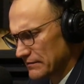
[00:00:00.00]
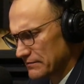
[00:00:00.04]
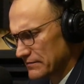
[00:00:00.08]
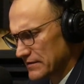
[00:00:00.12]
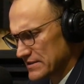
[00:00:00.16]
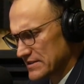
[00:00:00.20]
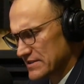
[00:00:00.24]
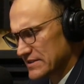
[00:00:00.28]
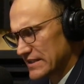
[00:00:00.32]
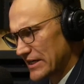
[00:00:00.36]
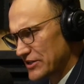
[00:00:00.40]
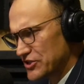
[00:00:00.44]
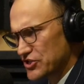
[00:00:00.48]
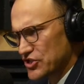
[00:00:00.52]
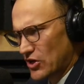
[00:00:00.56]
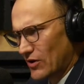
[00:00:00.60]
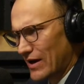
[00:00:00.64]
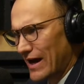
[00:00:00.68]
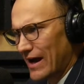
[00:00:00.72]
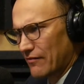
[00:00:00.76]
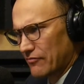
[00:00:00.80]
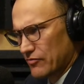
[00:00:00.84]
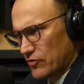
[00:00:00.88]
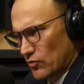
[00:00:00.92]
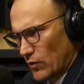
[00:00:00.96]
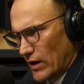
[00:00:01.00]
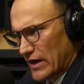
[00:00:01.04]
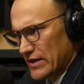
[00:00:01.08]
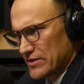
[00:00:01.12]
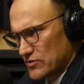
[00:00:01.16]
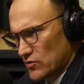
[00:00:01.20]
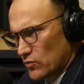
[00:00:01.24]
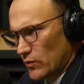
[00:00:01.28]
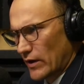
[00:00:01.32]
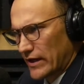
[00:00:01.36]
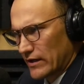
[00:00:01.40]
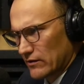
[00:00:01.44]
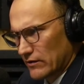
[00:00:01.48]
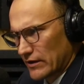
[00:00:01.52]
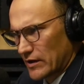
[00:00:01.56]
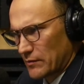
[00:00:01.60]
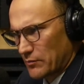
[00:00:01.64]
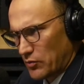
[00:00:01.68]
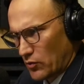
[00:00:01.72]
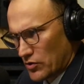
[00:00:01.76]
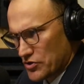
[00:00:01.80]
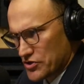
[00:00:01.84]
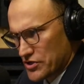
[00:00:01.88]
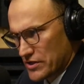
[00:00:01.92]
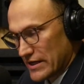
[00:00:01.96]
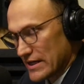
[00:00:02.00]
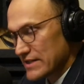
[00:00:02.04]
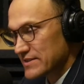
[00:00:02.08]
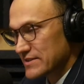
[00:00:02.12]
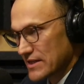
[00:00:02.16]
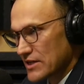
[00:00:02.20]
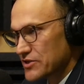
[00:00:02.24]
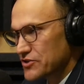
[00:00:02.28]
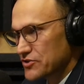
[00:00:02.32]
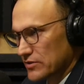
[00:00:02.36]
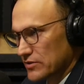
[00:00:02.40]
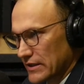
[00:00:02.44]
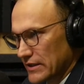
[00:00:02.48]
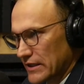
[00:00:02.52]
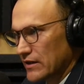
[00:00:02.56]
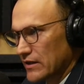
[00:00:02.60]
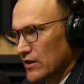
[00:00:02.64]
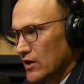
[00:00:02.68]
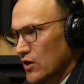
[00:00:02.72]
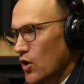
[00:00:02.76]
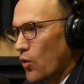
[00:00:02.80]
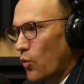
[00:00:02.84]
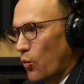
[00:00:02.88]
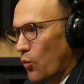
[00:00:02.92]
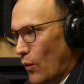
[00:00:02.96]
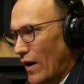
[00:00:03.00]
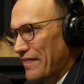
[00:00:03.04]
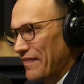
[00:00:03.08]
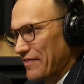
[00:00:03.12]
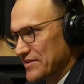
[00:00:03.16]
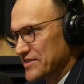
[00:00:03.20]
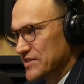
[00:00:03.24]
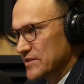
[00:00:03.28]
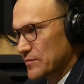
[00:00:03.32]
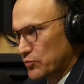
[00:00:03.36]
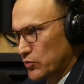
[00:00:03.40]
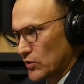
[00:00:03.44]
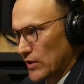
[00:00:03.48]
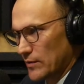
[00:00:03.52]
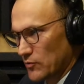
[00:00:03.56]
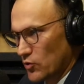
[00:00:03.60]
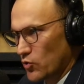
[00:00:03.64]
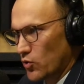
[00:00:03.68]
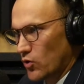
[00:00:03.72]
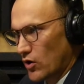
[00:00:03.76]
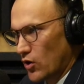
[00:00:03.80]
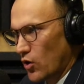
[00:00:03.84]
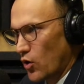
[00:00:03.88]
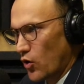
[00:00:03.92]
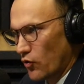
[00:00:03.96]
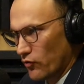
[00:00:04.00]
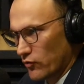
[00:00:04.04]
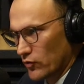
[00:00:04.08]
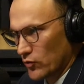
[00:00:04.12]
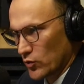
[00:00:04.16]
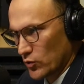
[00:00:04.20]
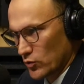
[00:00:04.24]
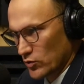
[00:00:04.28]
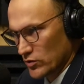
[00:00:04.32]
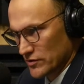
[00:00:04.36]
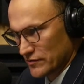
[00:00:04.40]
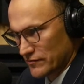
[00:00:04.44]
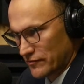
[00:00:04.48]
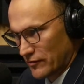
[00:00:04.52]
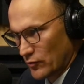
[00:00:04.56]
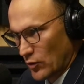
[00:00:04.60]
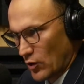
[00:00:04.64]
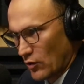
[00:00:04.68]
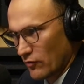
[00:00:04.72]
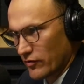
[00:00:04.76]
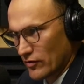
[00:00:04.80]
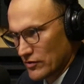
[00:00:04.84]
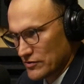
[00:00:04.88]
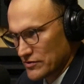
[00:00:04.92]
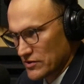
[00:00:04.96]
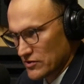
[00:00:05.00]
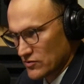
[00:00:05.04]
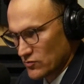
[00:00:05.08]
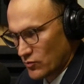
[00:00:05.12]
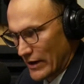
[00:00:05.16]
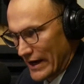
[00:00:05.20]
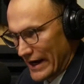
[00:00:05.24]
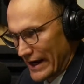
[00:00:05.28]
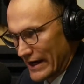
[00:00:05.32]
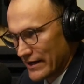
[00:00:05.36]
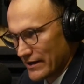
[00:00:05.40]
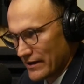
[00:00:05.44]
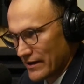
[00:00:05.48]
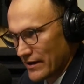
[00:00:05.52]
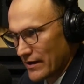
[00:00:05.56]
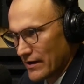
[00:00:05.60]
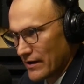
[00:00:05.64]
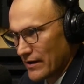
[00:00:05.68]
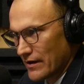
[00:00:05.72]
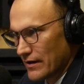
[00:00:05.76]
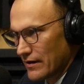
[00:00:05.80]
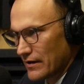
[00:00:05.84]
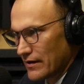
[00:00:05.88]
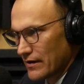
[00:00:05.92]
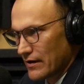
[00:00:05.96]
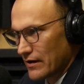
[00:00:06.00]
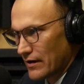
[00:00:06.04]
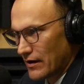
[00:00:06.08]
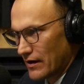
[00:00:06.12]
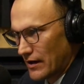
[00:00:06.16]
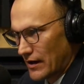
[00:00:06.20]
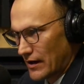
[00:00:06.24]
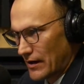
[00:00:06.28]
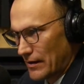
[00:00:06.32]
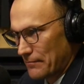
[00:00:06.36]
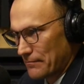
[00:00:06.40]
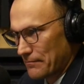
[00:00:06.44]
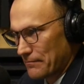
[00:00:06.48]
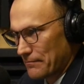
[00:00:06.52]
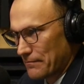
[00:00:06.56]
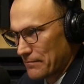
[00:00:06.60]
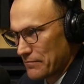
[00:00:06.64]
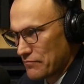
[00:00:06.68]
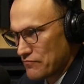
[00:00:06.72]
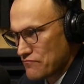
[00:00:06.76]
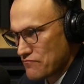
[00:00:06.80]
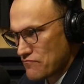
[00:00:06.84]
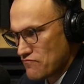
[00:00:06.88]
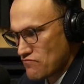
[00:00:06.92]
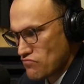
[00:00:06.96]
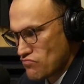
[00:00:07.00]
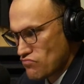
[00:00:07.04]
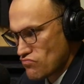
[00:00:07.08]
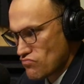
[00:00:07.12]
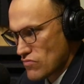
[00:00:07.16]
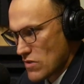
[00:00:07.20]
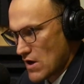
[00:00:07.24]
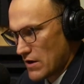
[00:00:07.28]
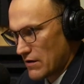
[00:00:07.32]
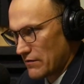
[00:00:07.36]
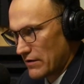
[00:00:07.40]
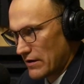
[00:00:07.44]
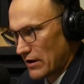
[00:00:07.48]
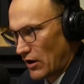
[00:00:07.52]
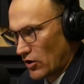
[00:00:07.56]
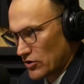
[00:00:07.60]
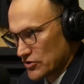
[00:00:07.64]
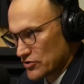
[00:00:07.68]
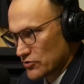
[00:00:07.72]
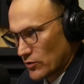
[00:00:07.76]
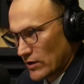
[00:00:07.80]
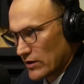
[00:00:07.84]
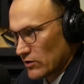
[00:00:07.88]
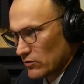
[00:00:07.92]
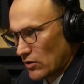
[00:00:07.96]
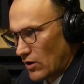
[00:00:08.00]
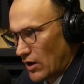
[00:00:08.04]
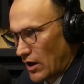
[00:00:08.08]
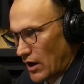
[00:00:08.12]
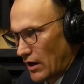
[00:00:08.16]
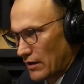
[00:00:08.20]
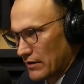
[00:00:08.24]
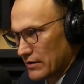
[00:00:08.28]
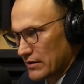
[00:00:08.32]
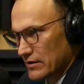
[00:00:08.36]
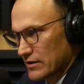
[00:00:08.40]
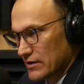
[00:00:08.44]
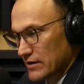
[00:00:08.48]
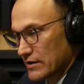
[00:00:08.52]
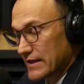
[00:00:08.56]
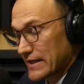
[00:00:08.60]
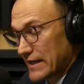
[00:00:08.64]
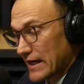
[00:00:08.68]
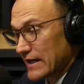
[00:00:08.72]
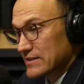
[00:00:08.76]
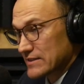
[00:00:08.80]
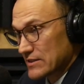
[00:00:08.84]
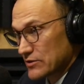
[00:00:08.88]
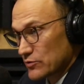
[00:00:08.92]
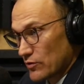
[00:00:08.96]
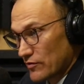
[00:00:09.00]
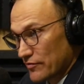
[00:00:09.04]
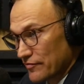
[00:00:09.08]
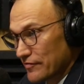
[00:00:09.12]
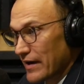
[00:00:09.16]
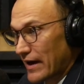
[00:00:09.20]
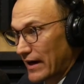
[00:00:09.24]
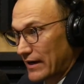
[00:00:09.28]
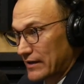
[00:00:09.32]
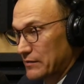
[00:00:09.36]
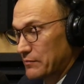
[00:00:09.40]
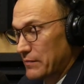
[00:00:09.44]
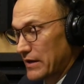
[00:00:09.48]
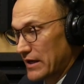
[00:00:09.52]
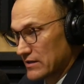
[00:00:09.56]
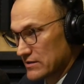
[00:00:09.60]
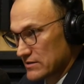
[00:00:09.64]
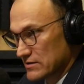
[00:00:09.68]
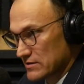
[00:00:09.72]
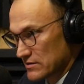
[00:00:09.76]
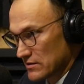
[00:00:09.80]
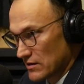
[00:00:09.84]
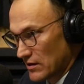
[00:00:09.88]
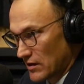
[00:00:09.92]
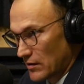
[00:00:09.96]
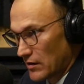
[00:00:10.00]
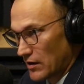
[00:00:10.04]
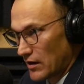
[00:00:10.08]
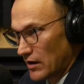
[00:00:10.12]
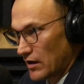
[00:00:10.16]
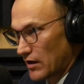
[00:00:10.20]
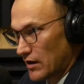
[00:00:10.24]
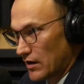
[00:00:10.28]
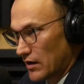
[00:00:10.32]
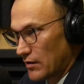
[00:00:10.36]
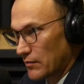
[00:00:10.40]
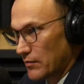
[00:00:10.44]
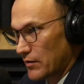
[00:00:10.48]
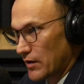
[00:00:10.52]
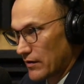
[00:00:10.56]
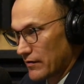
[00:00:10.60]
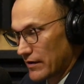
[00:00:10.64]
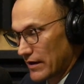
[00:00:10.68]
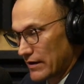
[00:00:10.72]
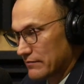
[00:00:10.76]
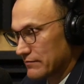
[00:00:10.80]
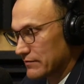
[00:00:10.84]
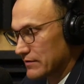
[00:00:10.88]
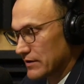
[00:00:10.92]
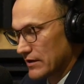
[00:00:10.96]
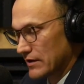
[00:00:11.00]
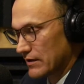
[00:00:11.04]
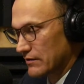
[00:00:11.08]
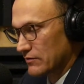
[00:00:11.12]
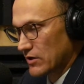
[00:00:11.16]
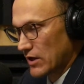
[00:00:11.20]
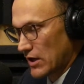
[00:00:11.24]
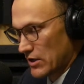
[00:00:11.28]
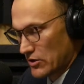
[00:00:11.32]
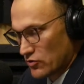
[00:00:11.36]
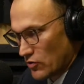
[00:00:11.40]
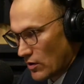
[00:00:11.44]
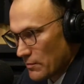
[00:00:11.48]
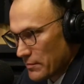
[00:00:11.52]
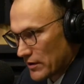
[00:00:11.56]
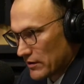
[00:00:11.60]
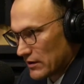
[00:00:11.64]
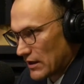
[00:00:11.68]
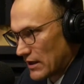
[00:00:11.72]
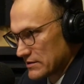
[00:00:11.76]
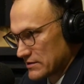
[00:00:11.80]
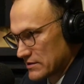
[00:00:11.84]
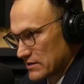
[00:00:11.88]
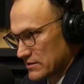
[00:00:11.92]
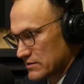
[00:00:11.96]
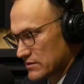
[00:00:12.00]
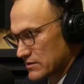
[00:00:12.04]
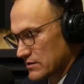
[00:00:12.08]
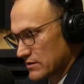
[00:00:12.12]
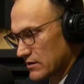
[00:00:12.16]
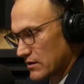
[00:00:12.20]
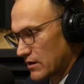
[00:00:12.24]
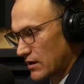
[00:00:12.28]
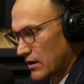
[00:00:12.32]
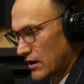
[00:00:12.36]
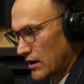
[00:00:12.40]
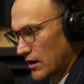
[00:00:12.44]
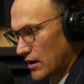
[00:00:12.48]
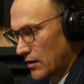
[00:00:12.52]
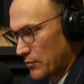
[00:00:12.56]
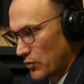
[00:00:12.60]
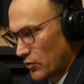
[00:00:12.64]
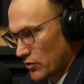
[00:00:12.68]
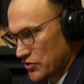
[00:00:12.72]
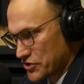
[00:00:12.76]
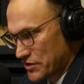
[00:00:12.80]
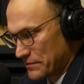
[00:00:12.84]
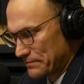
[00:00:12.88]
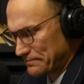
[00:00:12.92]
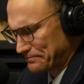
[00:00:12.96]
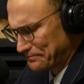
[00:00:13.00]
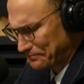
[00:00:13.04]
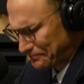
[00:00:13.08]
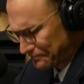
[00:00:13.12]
states shall have the right to regulate abortion. Essentially, when the Supreme Court overrules Roe versus Wade, our trigger law kicks into effect and makes it criminalizes abortion.